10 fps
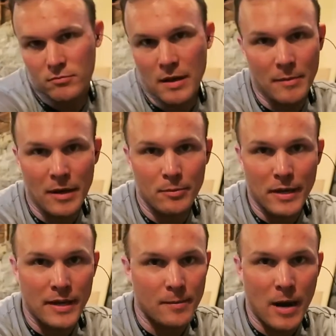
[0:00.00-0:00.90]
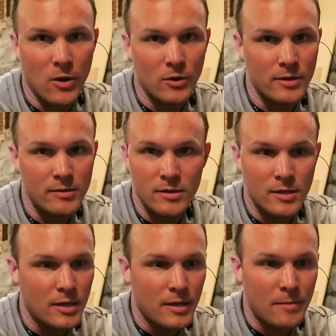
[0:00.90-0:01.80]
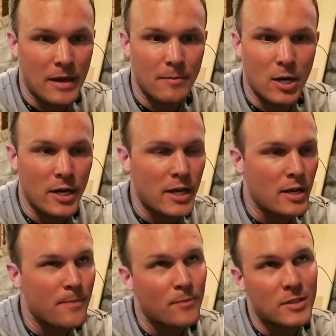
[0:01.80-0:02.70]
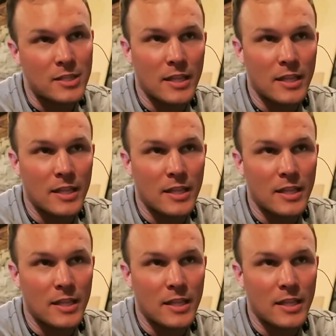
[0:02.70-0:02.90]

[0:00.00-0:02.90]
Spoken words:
I mean, I'm paying him hourly, make money. It's